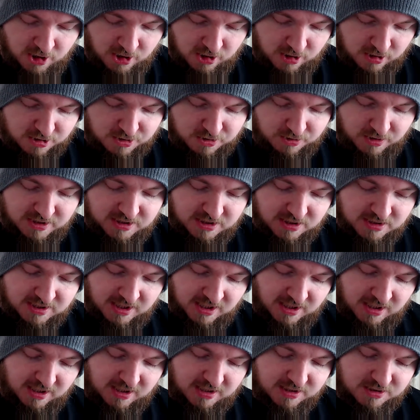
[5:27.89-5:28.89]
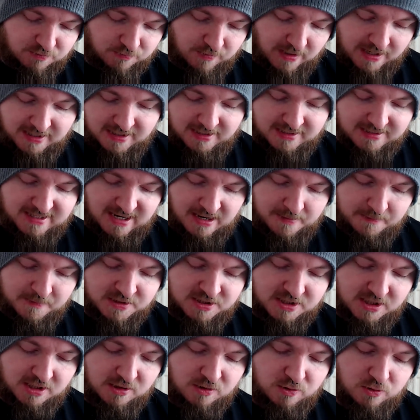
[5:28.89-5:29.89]
A creature takes radiant
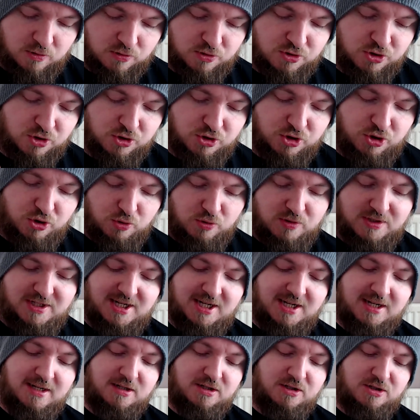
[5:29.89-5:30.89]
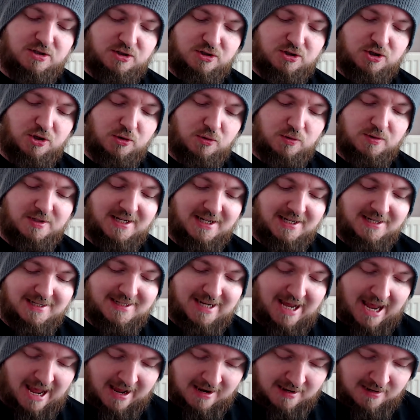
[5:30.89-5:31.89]
damage equal to
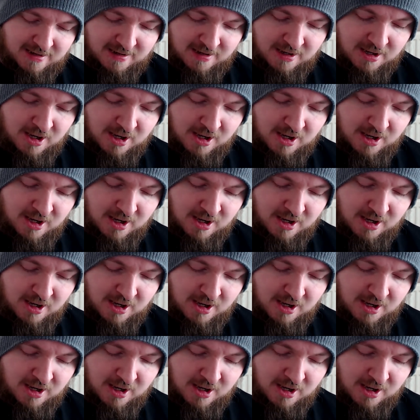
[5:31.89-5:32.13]
2d10